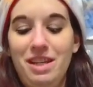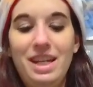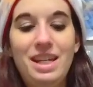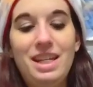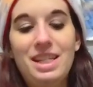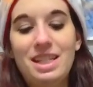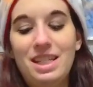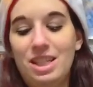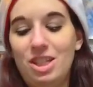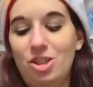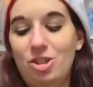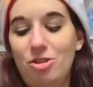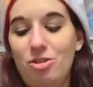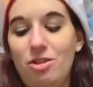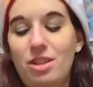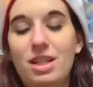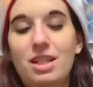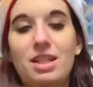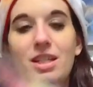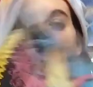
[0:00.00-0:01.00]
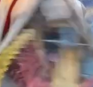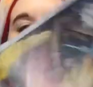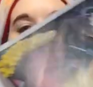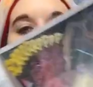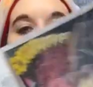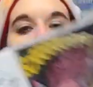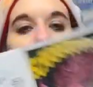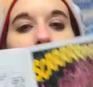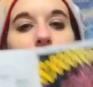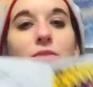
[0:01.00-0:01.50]
i guess i can show you that it's not the
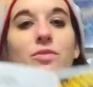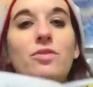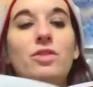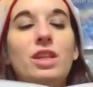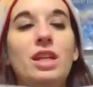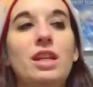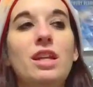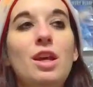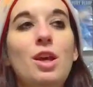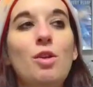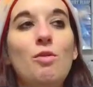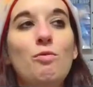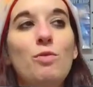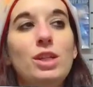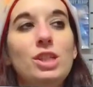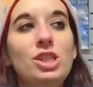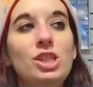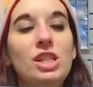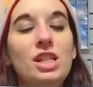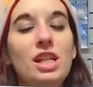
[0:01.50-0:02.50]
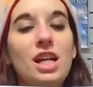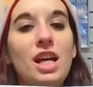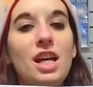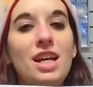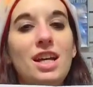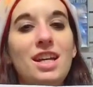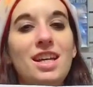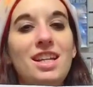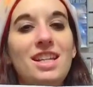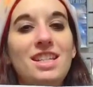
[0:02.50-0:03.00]
spoiler for the end reggie
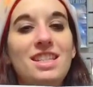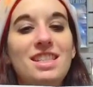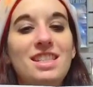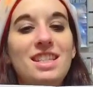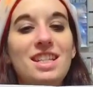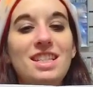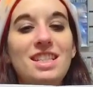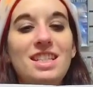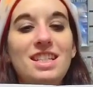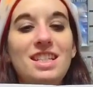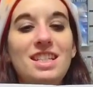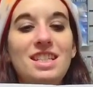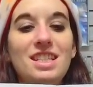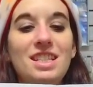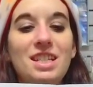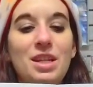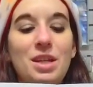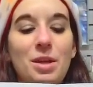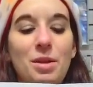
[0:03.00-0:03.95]
uh, doesn't